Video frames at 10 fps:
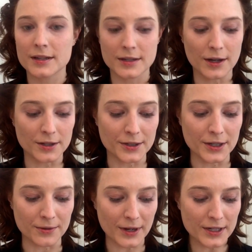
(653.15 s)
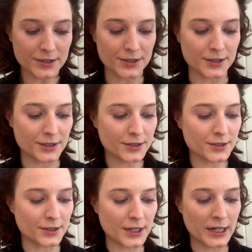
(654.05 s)
color
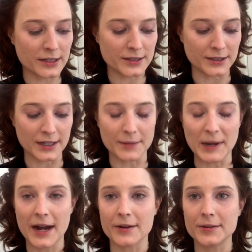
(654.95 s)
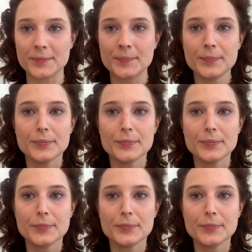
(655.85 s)
erasers, or canceling them out.